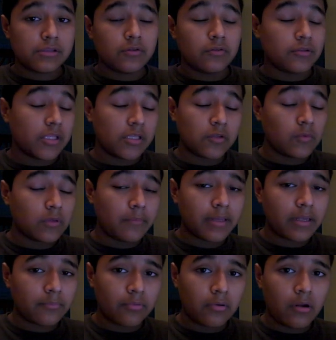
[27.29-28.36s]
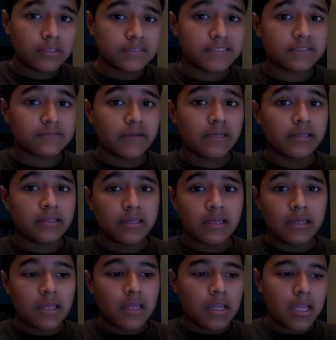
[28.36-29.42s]
so say so you want to make a project, right?
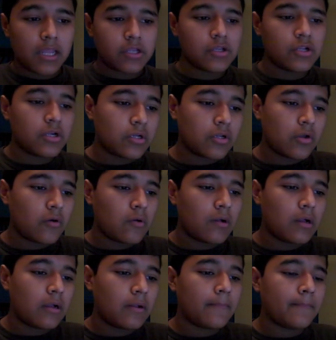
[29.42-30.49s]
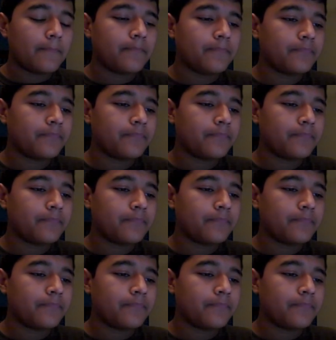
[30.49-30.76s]
And you don't know um,